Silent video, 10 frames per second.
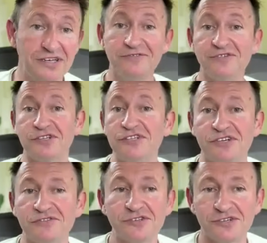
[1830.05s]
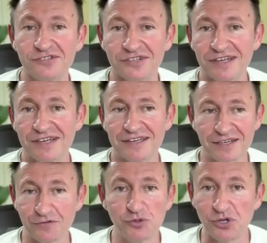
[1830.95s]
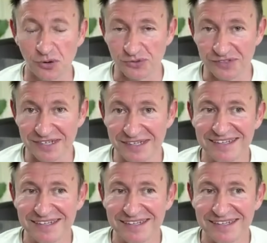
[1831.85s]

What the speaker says: infinitely difficult if you don't.